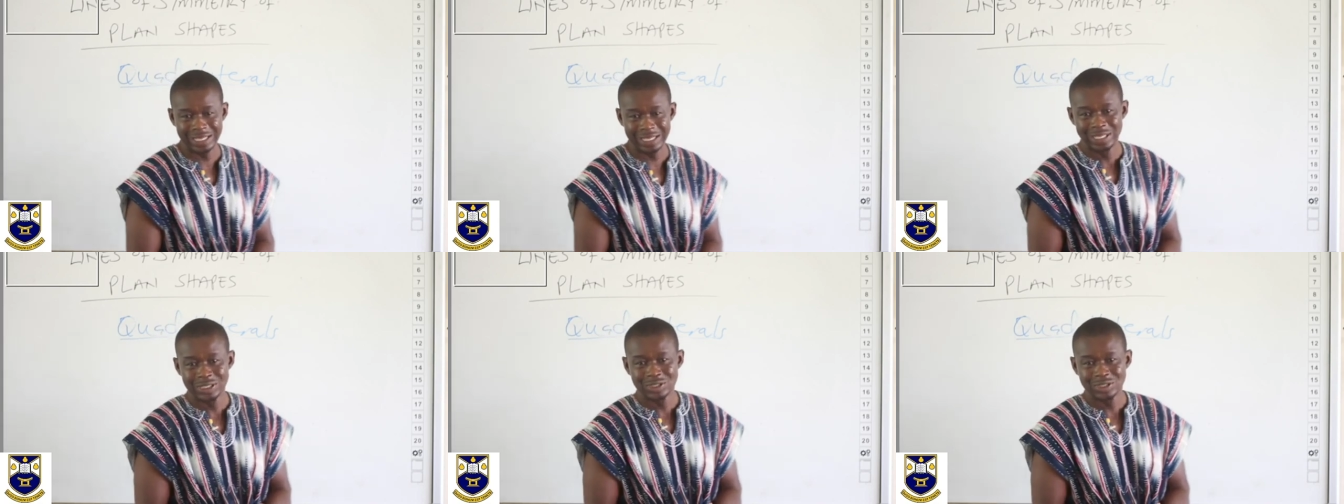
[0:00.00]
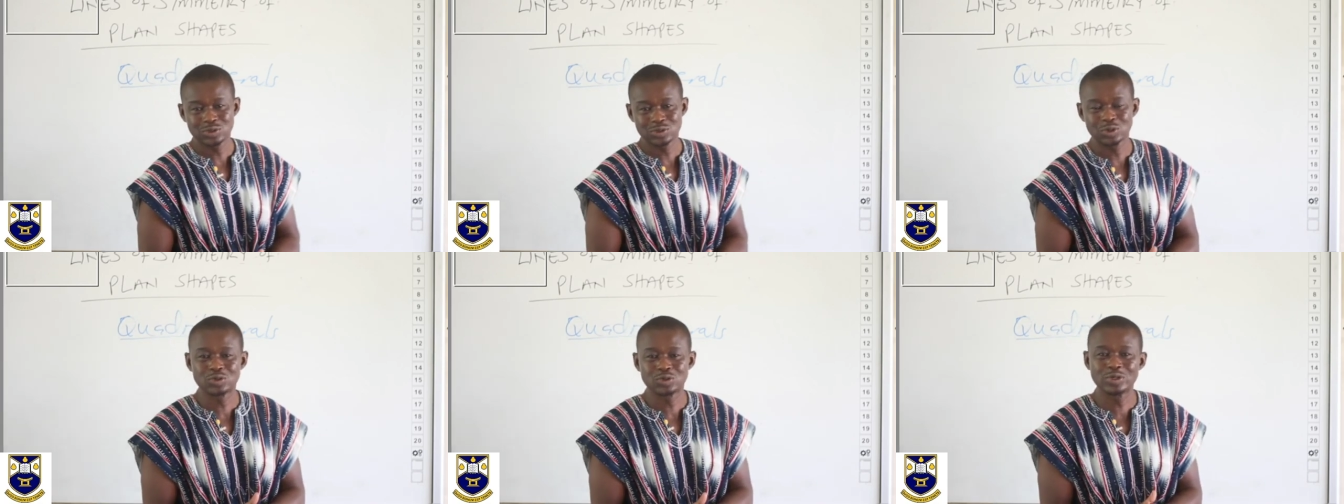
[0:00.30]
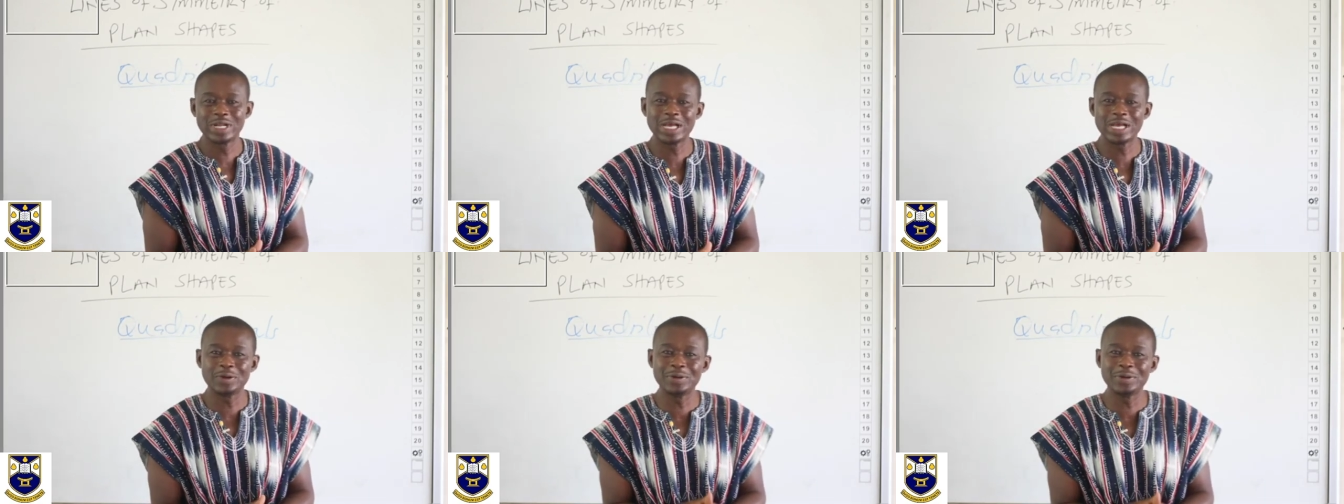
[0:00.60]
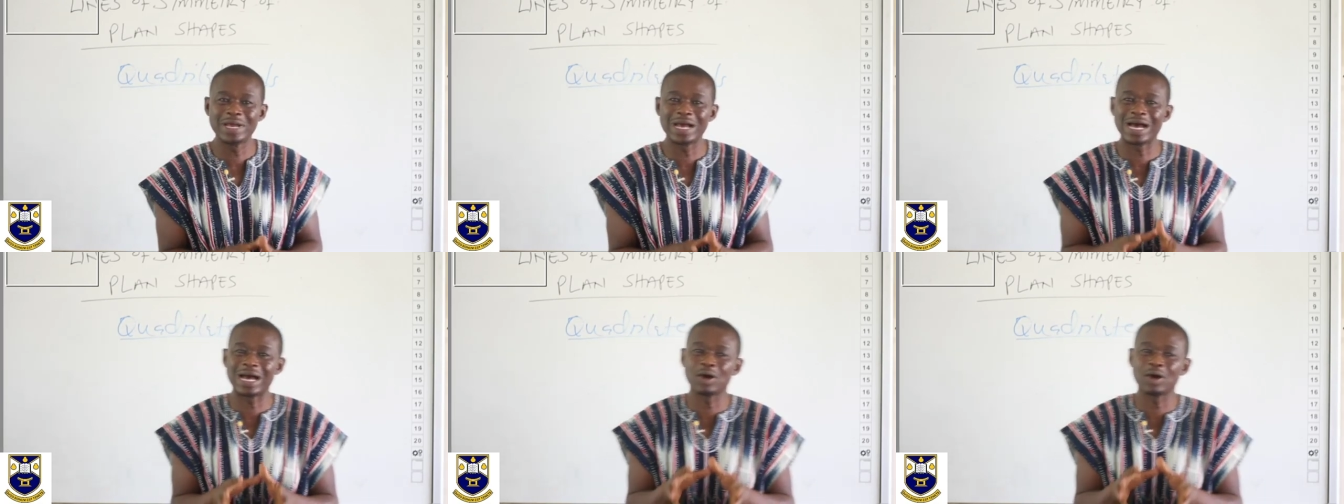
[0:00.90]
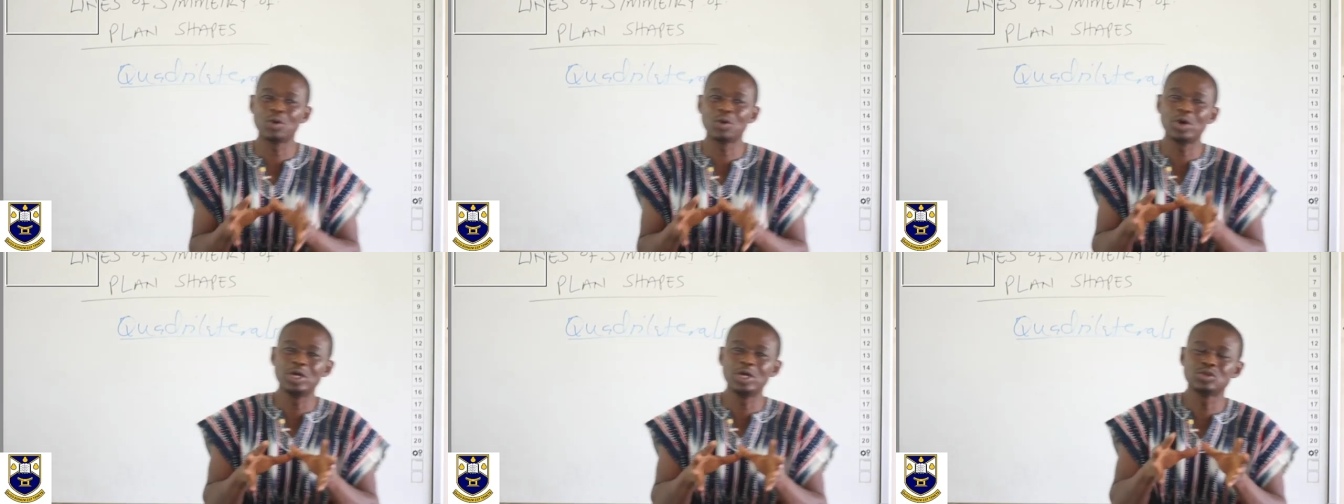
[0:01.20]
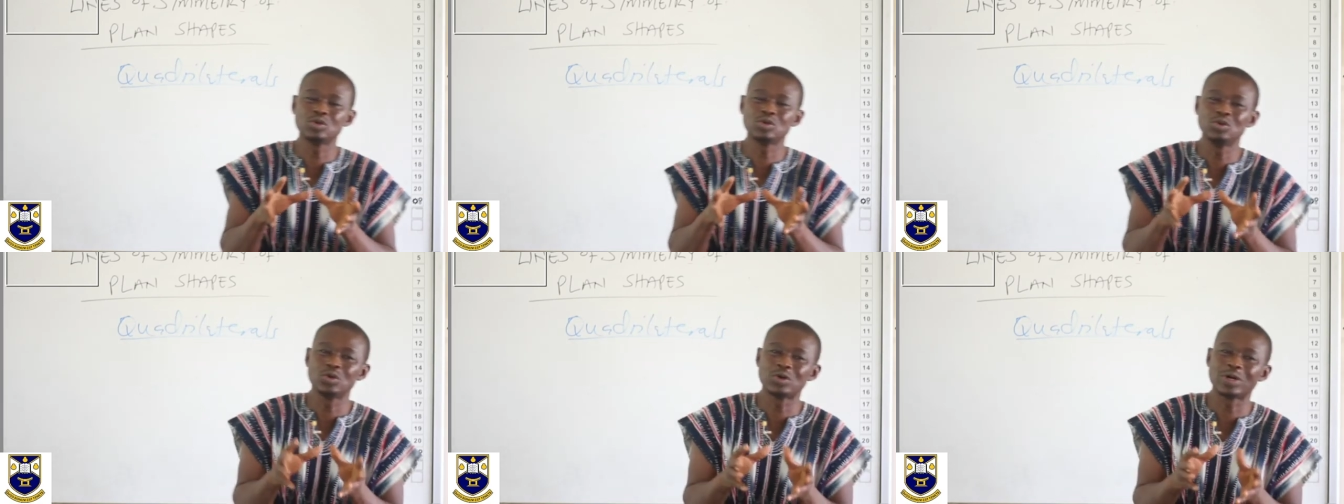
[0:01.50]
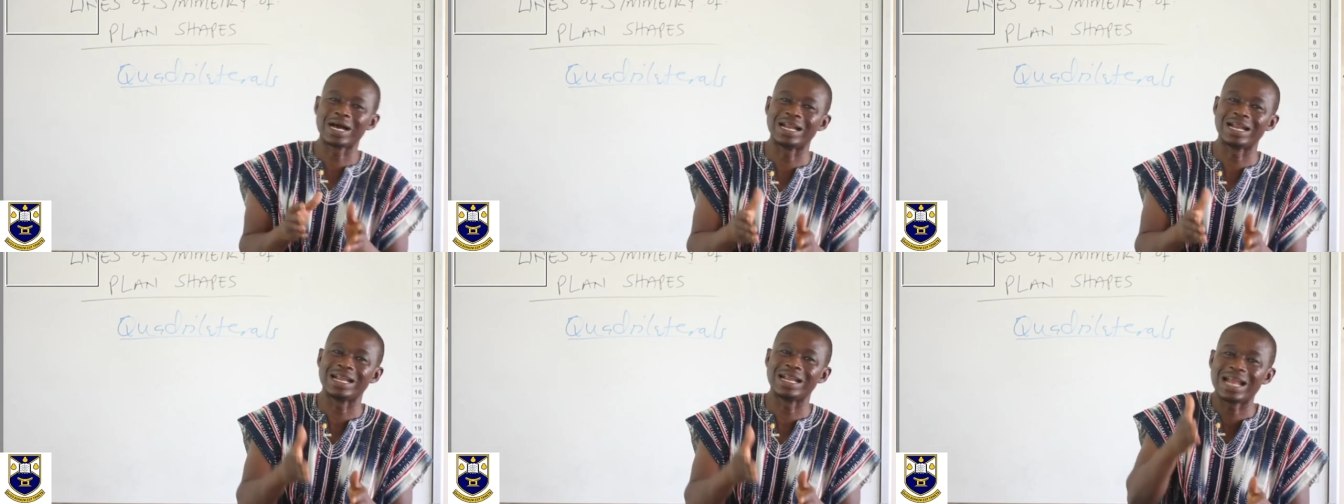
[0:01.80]
So today we are going to look
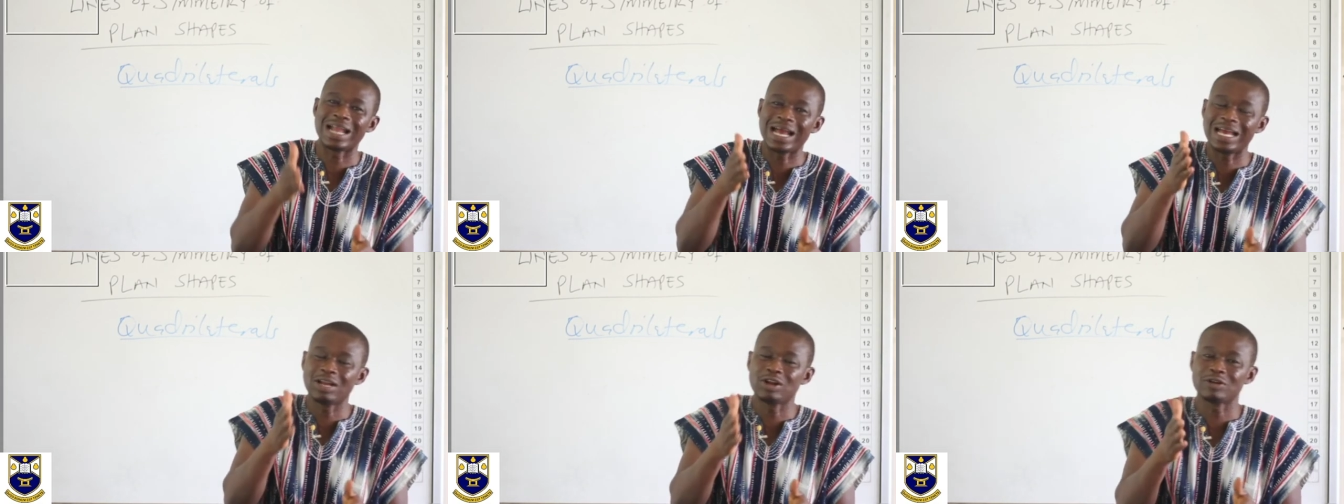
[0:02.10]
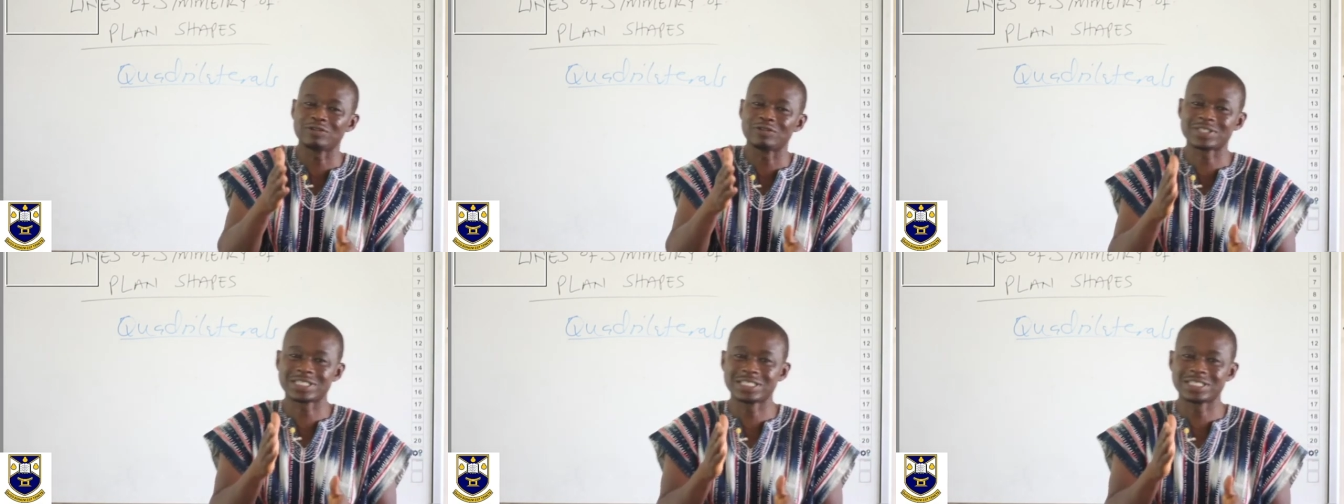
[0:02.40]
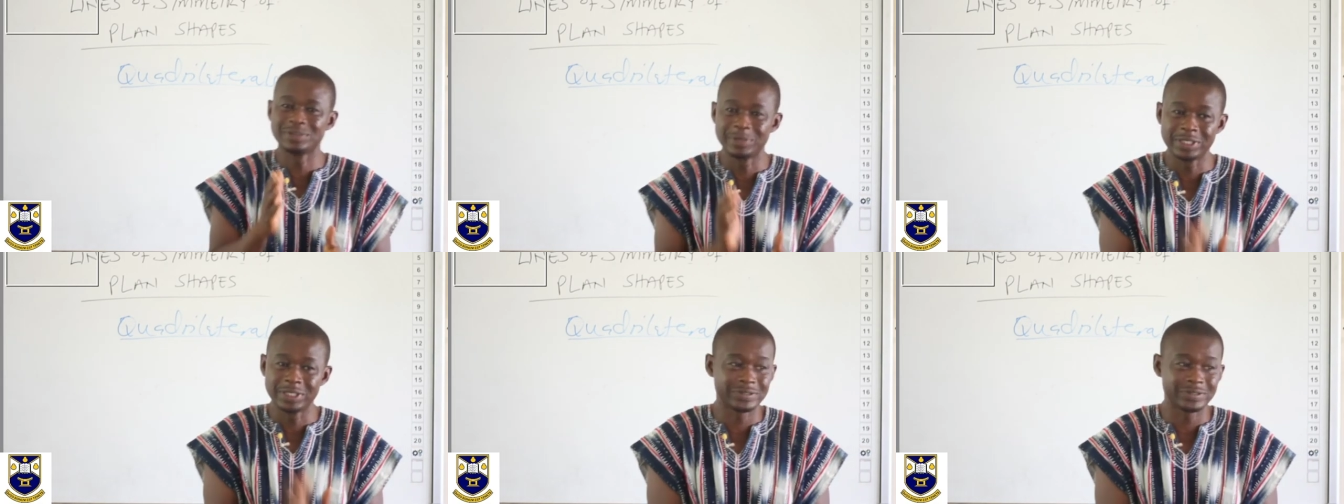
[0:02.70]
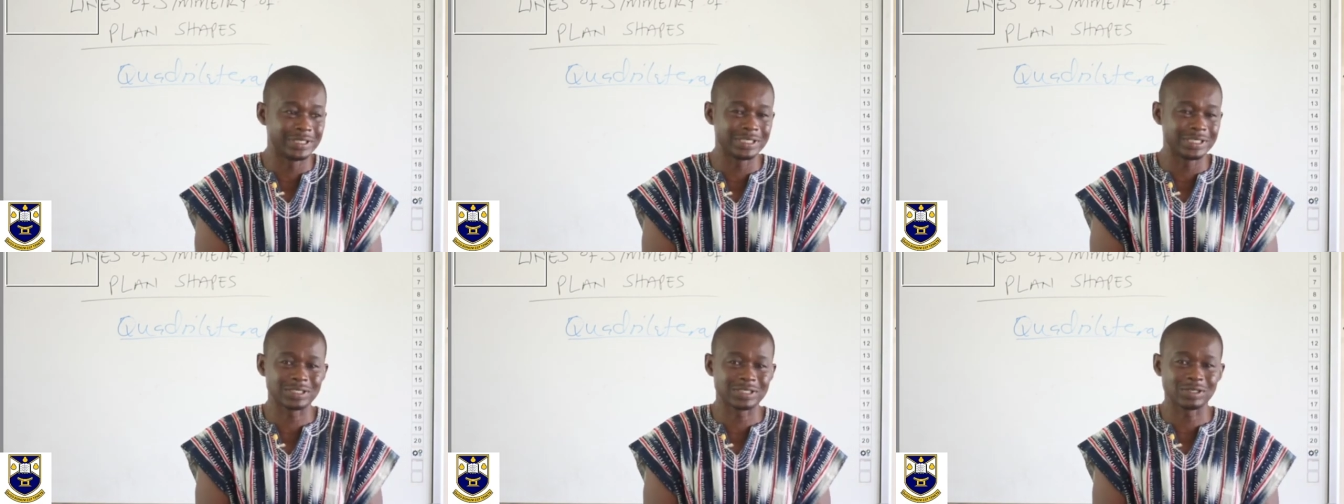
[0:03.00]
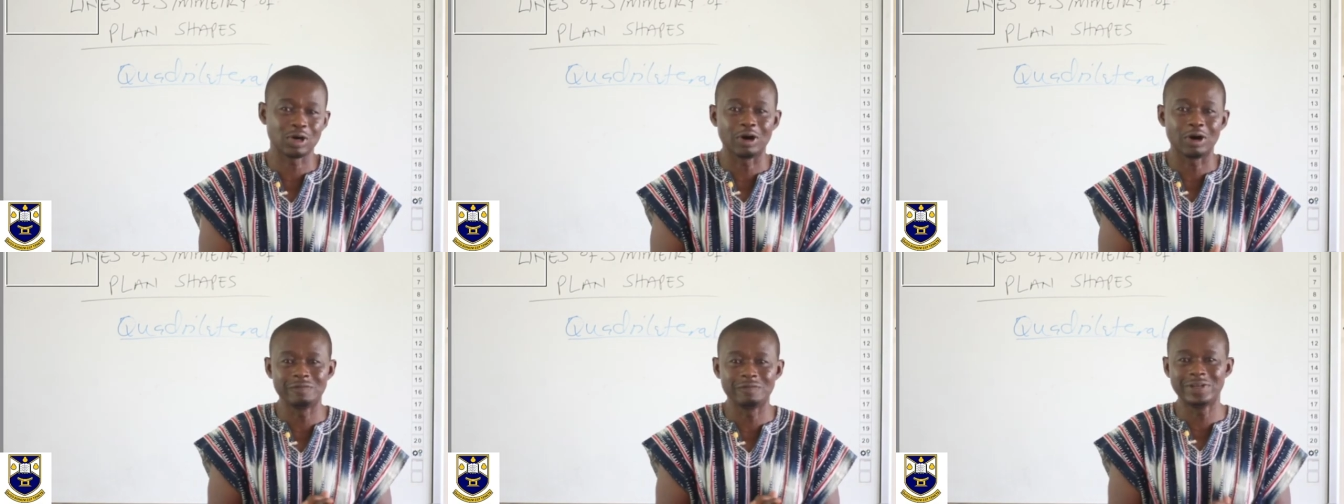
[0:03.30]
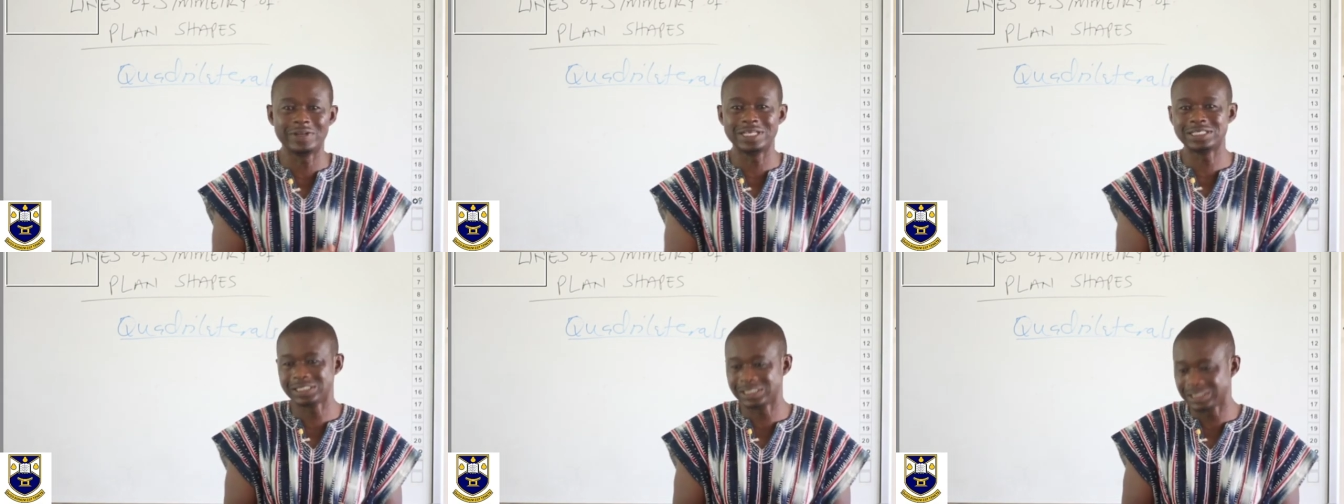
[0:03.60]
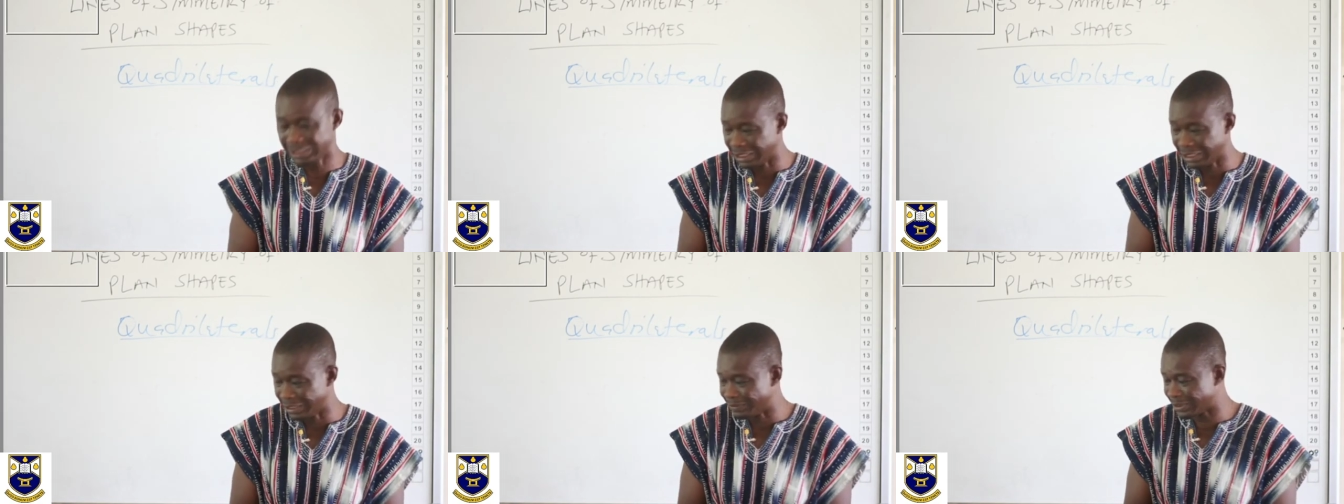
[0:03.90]
at line of symmetries of these
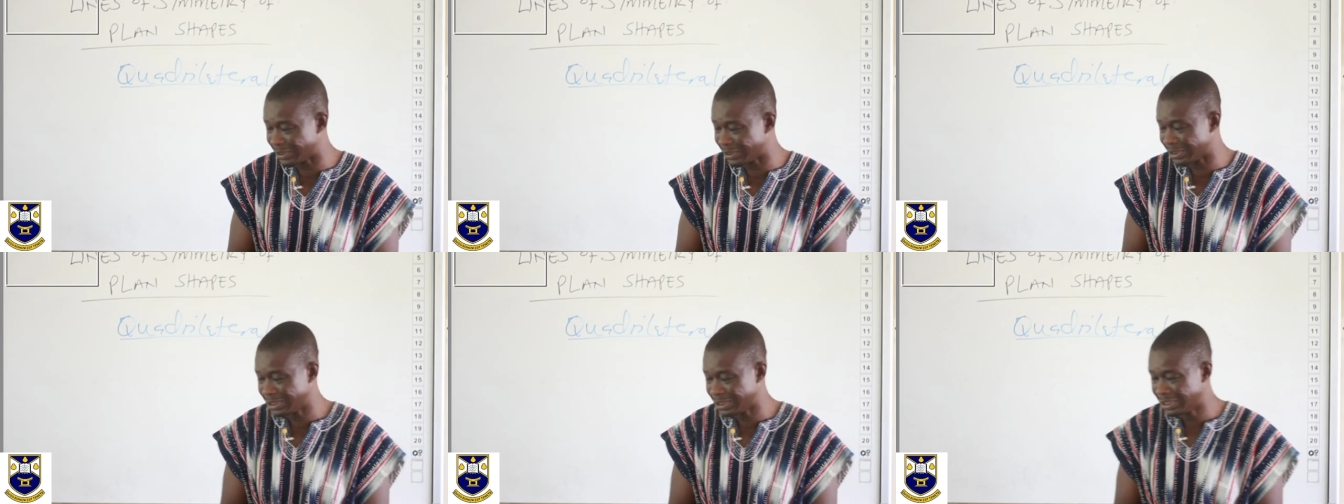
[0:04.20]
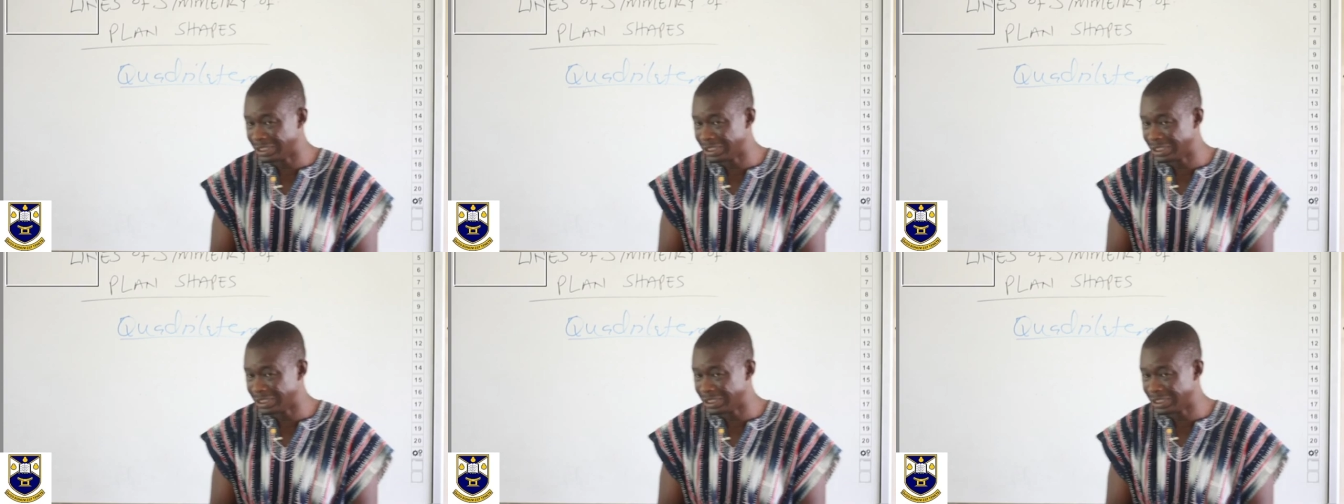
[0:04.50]
shapes.